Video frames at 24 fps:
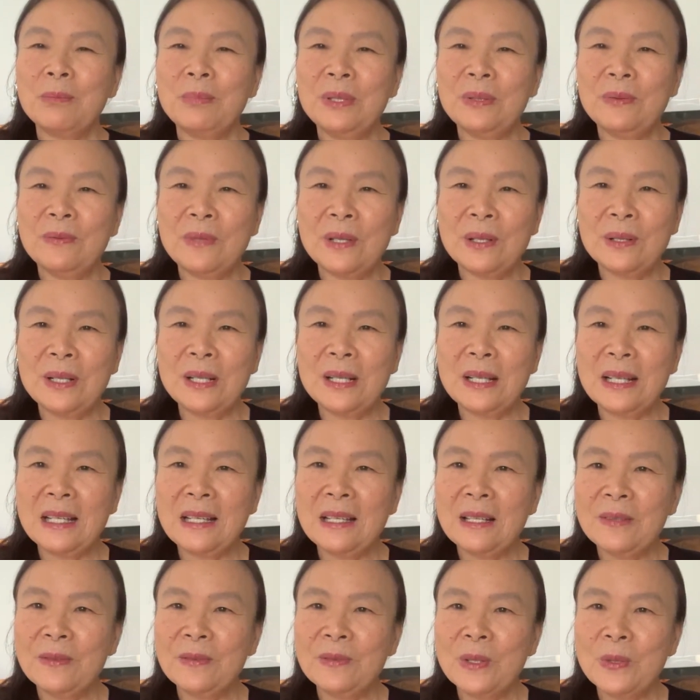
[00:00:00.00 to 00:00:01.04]
Be very
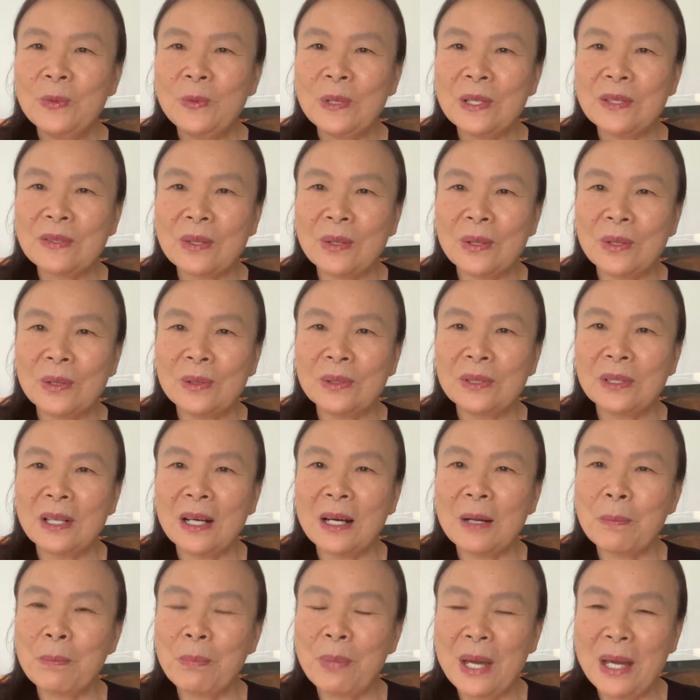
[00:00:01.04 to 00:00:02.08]
careful with all the
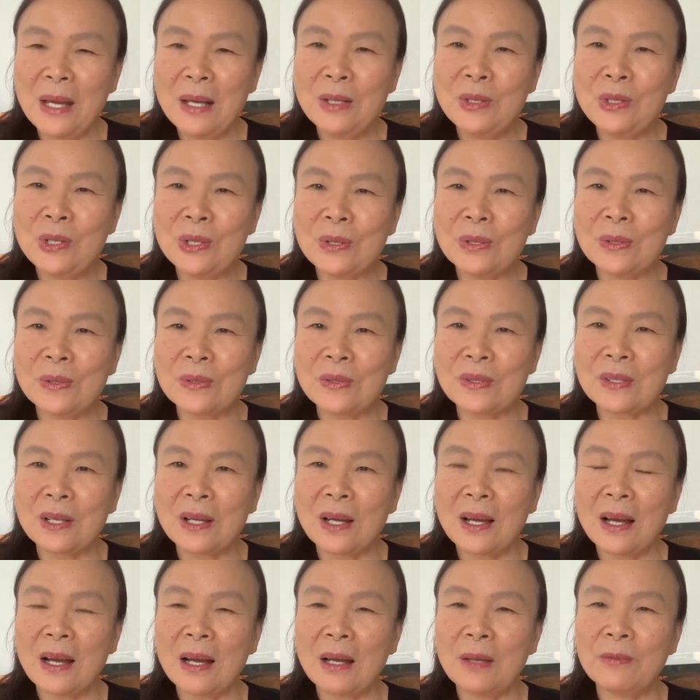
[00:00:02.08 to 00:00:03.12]
arpeggios.
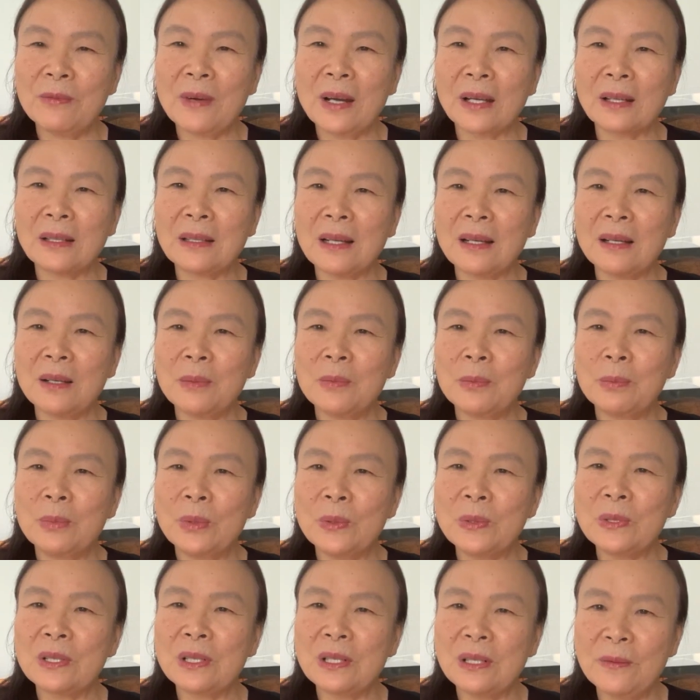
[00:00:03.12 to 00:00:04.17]
I find that
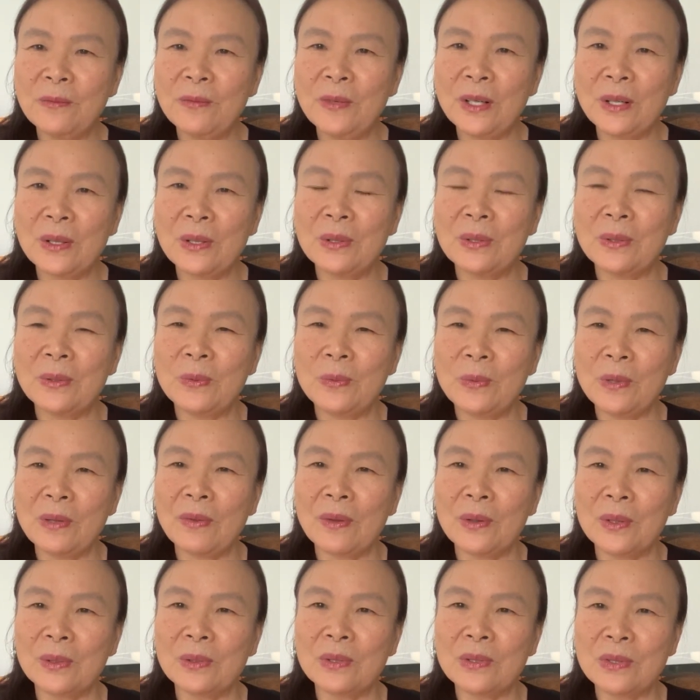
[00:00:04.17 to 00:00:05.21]
most difficult
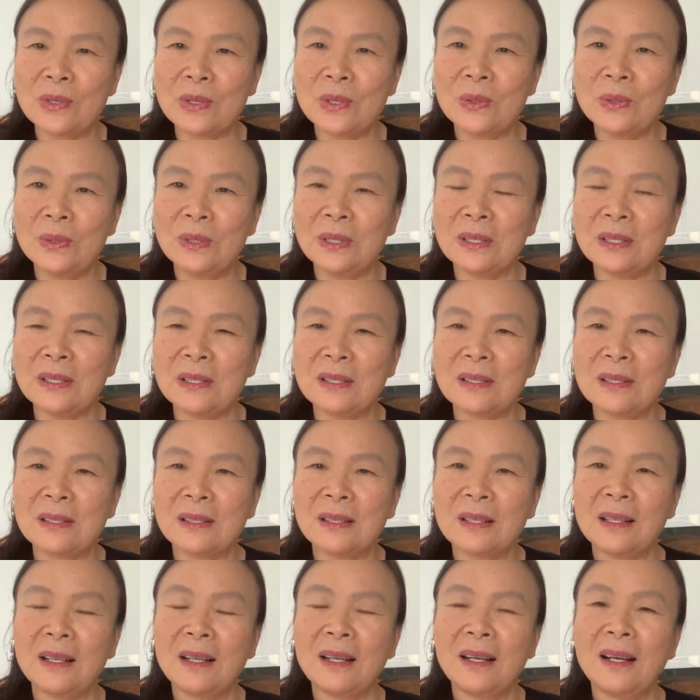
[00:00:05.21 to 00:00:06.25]
with all the
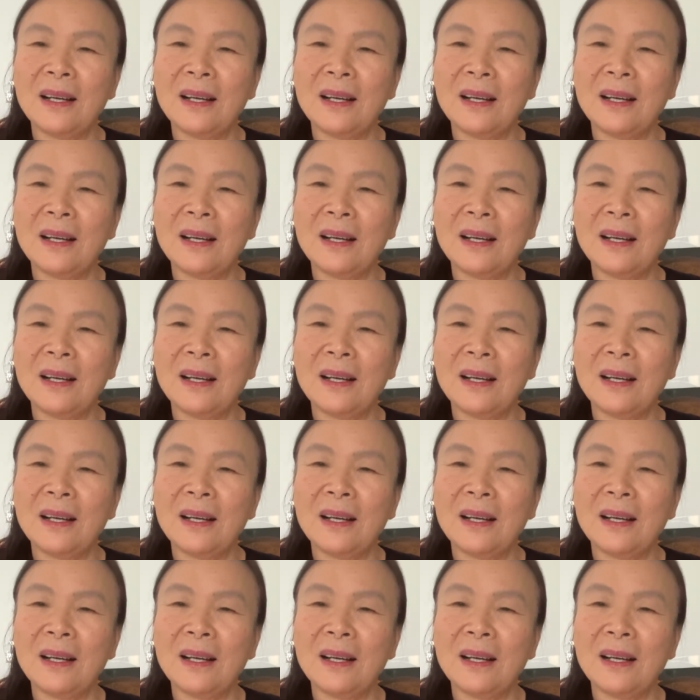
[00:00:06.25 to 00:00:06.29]
students.